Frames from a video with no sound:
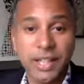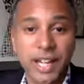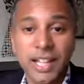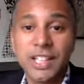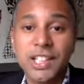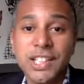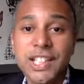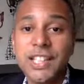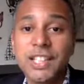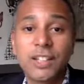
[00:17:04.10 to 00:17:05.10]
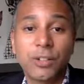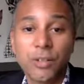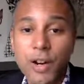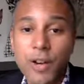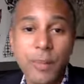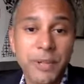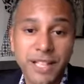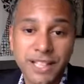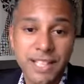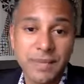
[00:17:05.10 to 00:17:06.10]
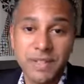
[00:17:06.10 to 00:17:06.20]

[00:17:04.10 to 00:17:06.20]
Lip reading: and I just needed to grow up and accept